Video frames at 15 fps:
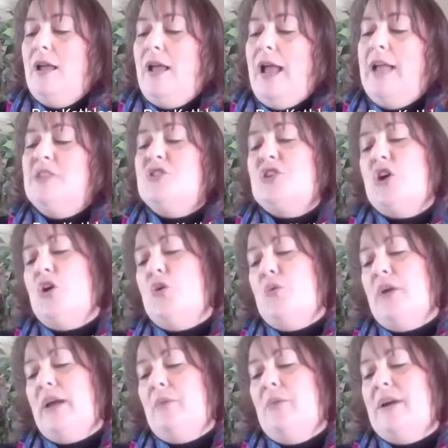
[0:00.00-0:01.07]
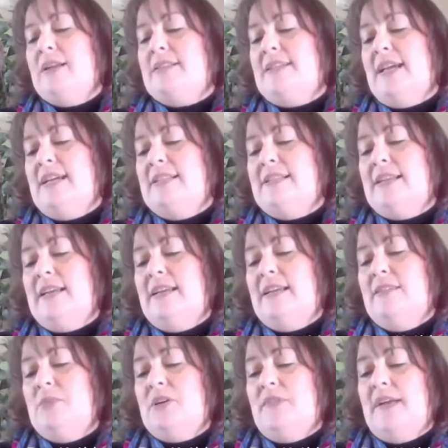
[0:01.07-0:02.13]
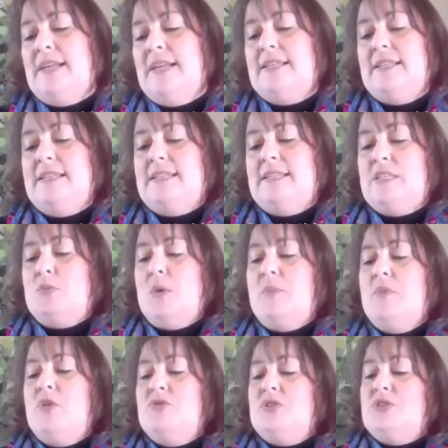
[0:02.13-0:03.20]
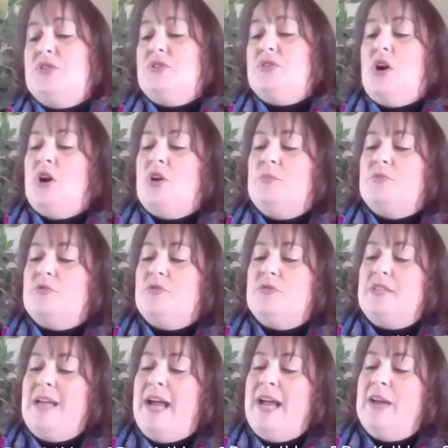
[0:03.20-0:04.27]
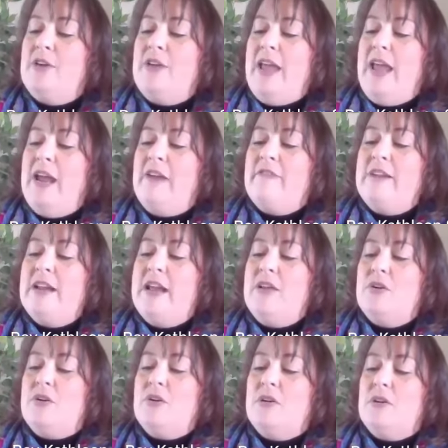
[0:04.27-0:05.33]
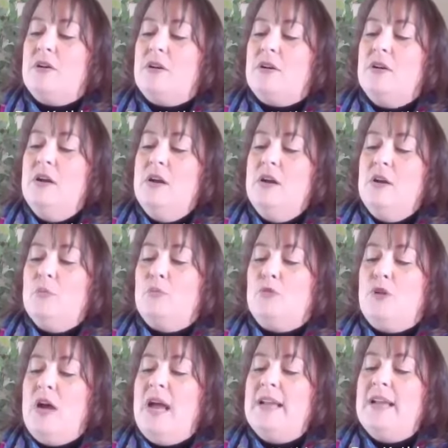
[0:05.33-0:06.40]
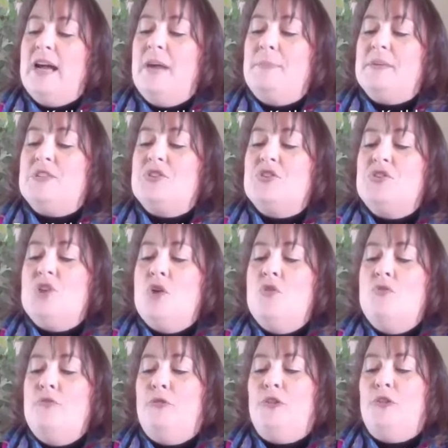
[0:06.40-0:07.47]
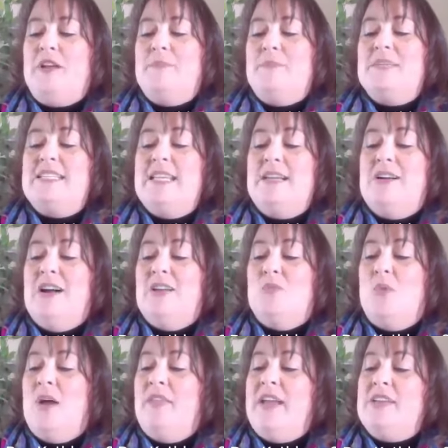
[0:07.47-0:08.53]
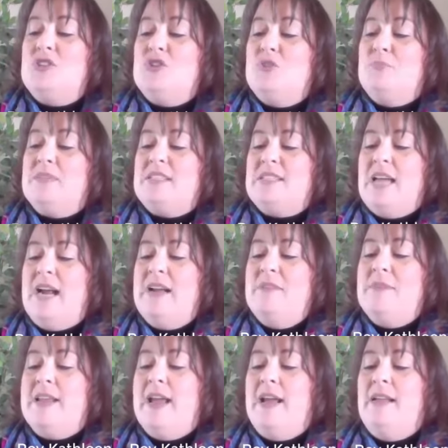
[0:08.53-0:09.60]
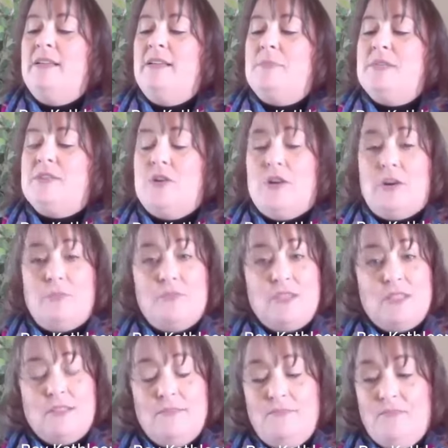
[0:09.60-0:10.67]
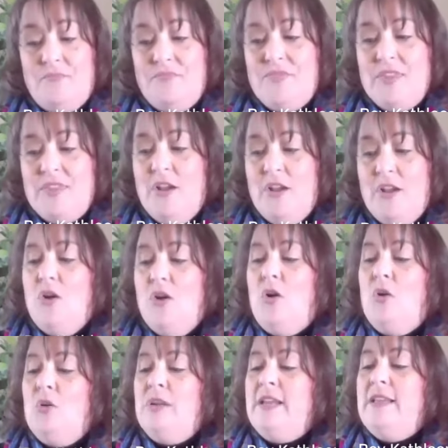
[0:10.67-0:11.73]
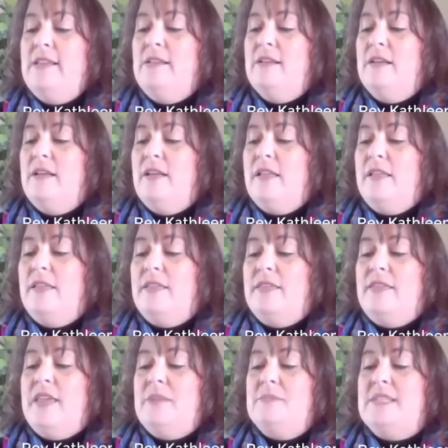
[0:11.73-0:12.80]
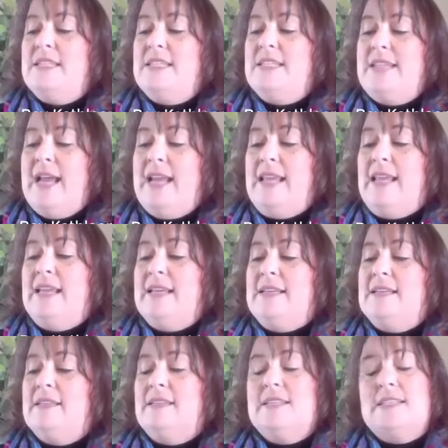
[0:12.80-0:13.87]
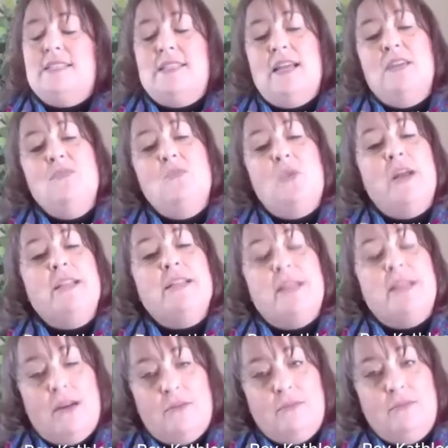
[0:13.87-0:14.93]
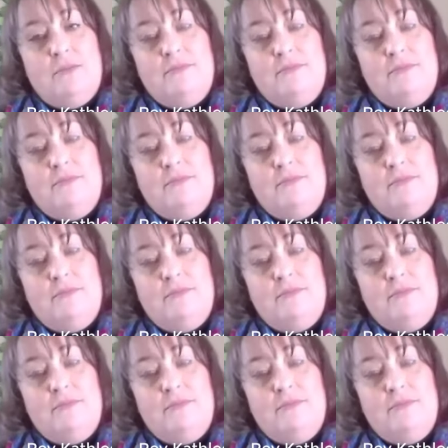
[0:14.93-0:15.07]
And so what it says in the book of Exodus is when Moses' arms grew tired, Aaron and Hur brought up a stone for him to sit on while they stood beside him and held up his arms, holding them steady until the sun went down.